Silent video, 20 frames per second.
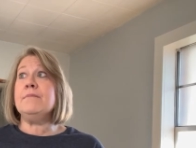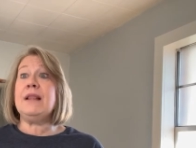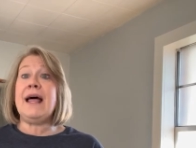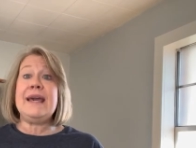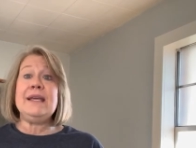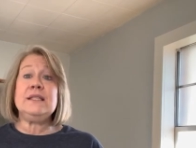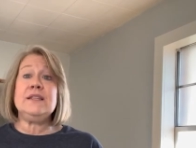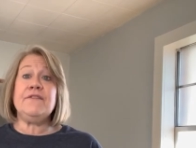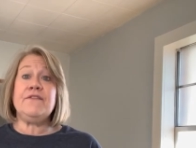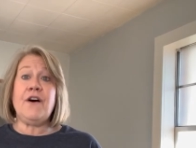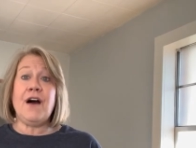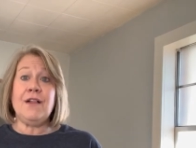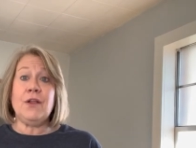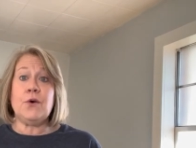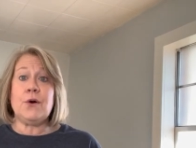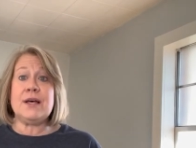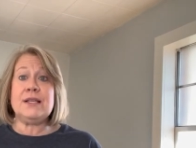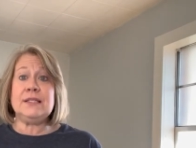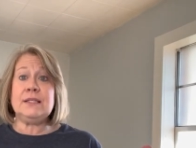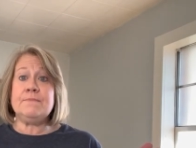like to
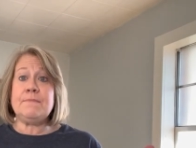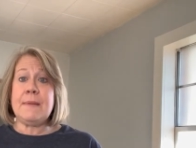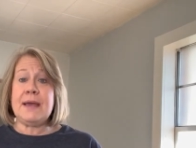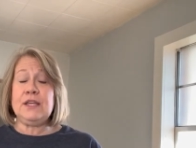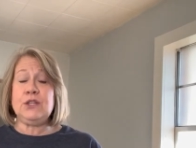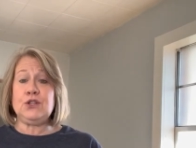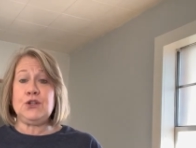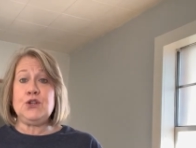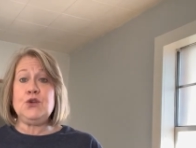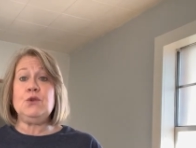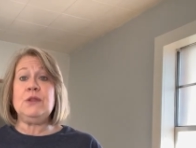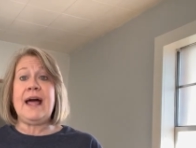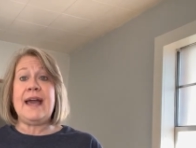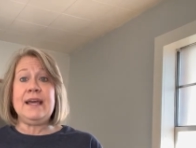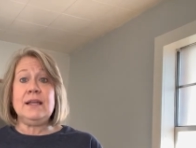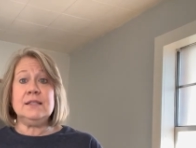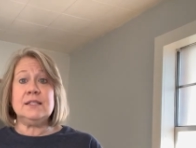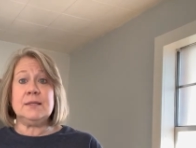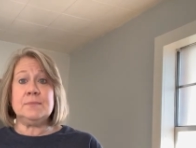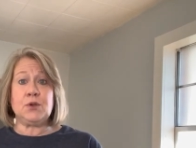follow us, make sure you
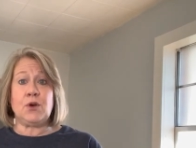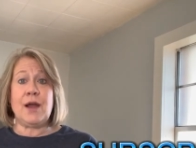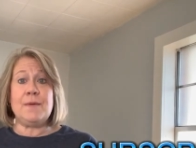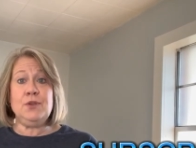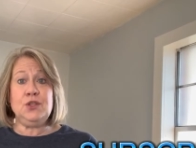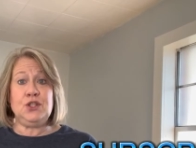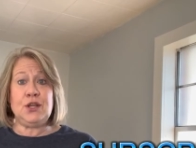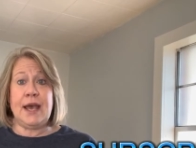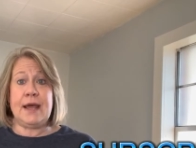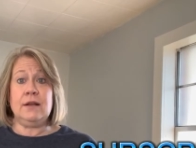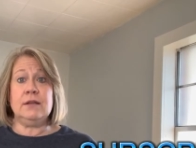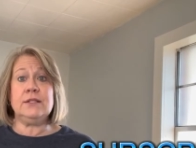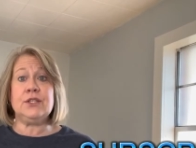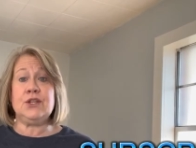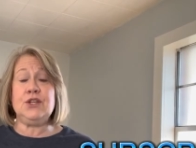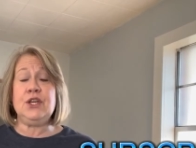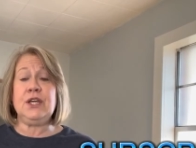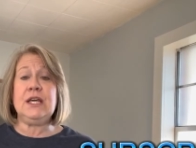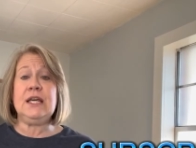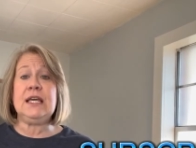like and subscribe to the channel
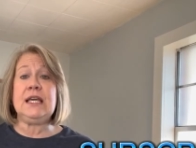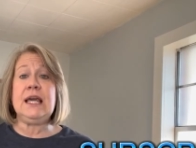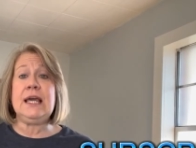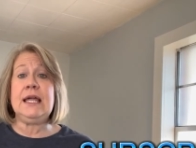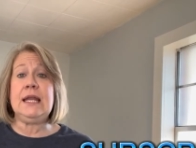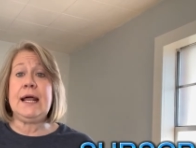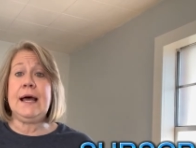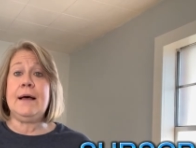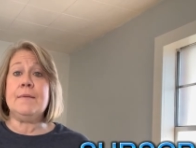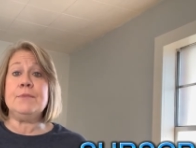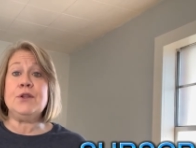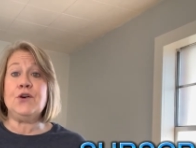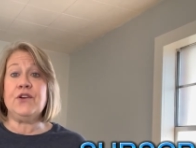so you can get um,